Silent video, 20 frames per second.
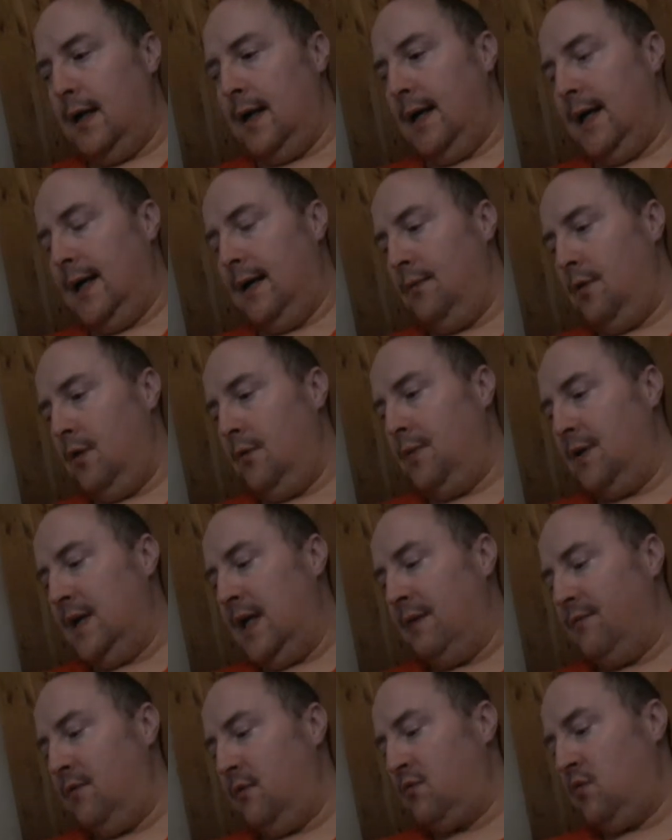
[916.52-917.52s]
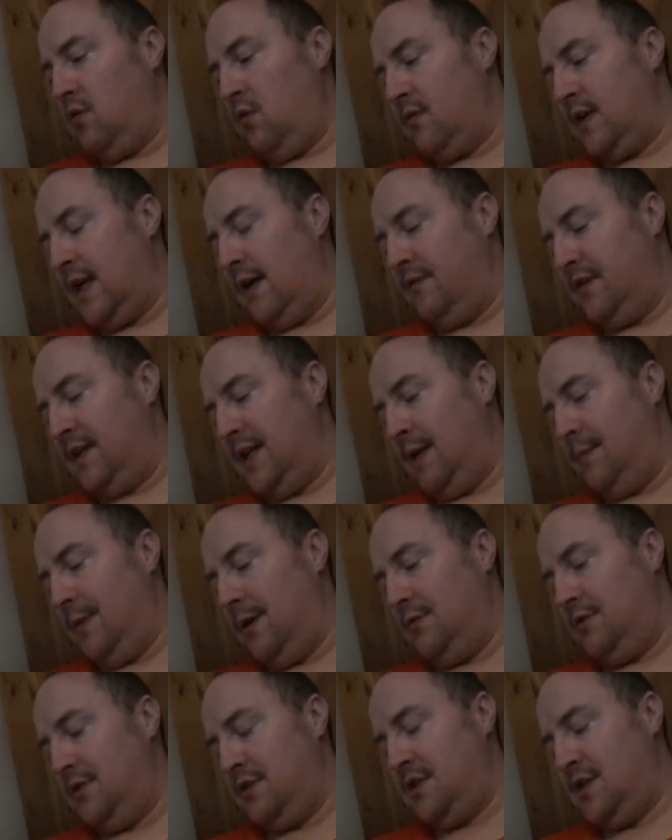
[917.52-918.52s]
I believe I've covered everything
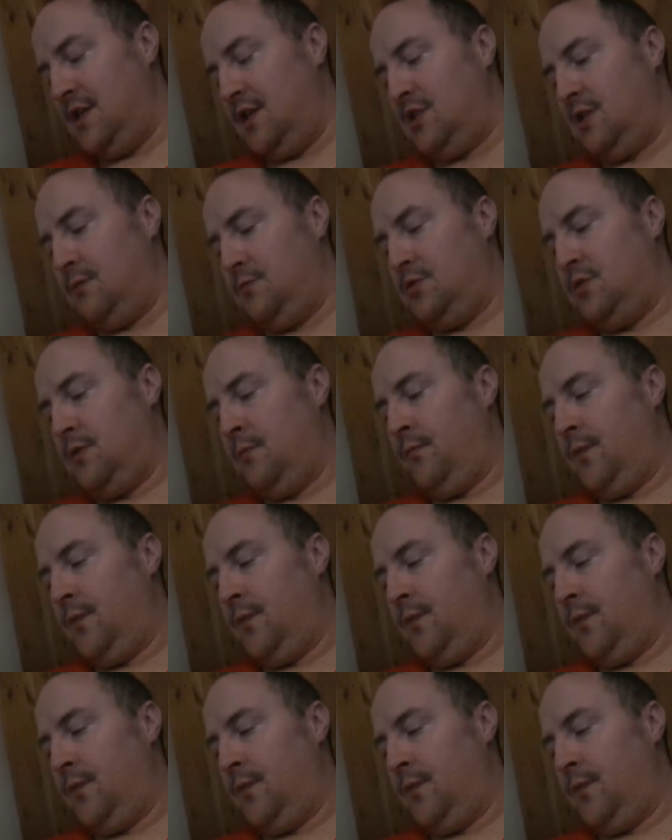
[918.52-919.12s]
about the system.